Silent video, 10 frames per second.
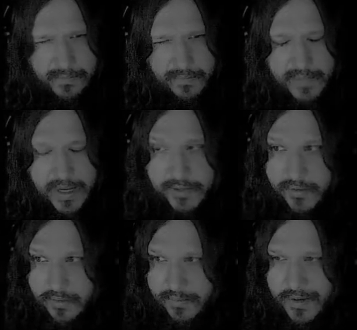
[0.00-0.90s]

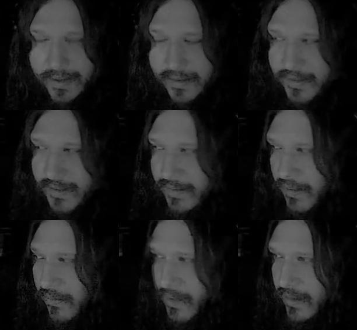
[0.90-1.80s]
national pride or
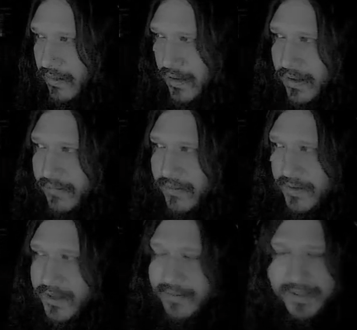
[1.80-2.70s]
something like a few
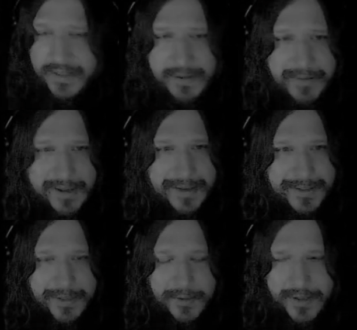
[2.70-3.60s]
times in my past.
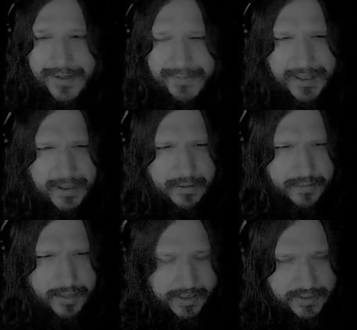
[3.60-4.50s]
I tried to be like,
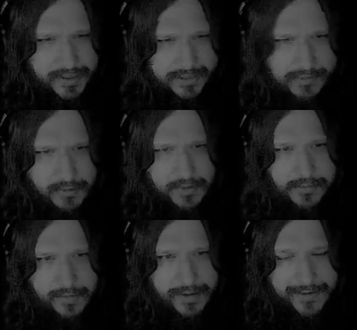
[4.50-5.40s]
okay, this is important,
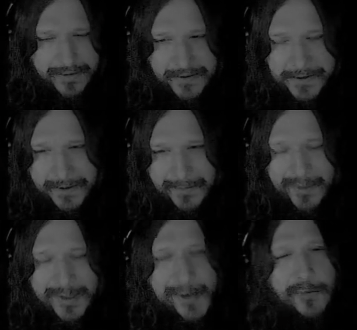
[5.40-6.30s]
right? But
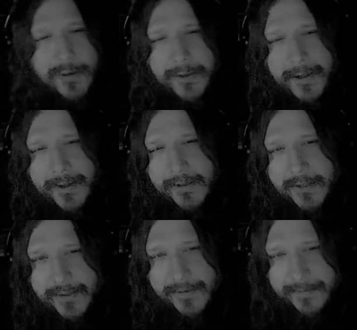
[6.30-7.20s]
then I
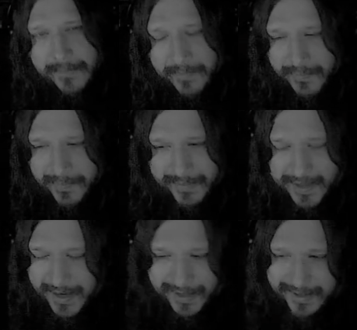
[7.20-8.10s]
realized
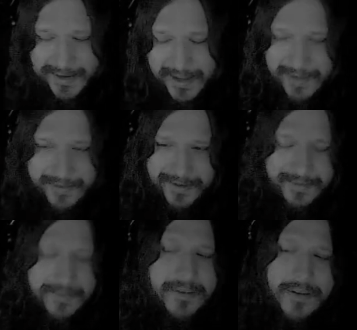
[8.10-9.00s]
that I didn't have it.
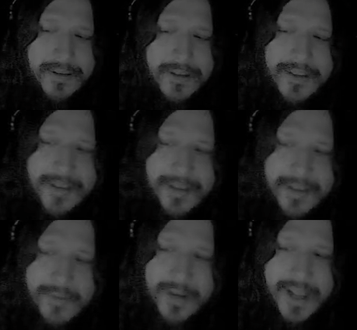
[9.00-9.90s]

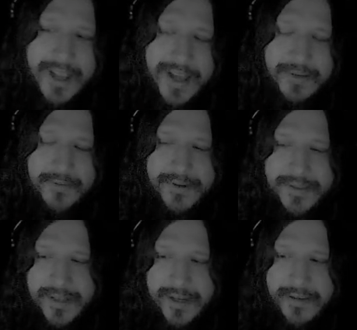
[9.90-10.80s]
What I had was
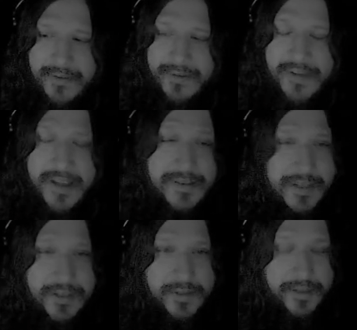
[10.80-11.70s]
a
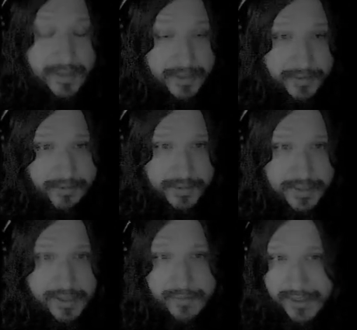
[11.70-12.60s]
fascination and interest
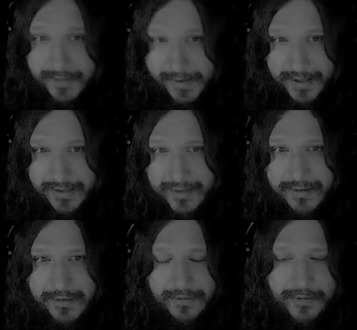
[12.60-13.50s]
and a respect
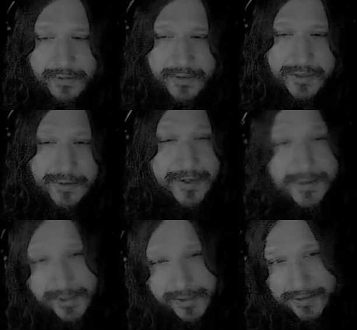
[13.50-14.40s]
for certain
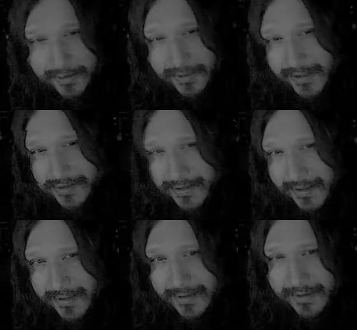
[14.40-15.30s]
institutions